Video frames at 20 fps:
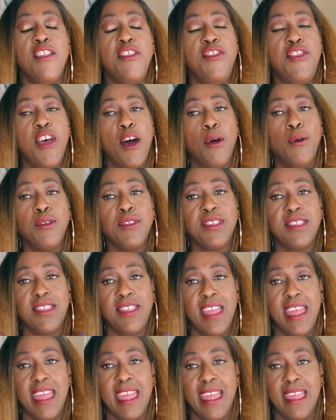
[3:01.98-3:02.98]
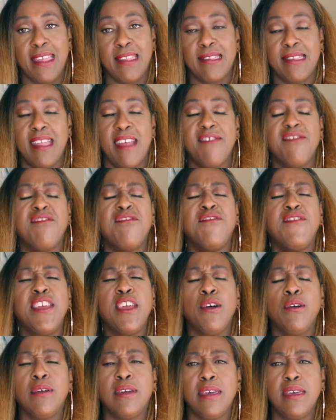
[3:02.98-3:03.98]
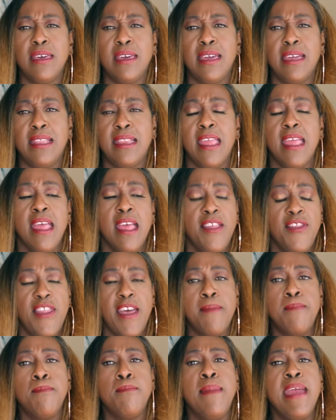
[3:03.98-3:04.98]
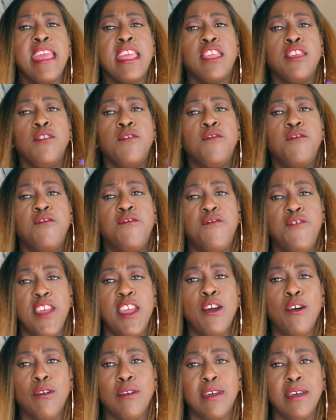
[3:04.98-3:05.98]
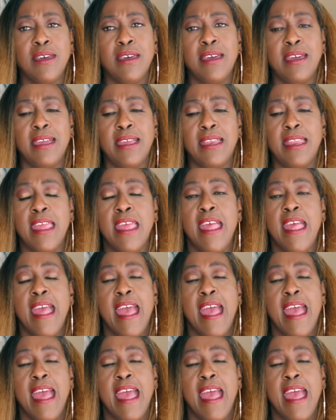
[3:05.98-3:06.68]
those things that feel good, that make you feel good,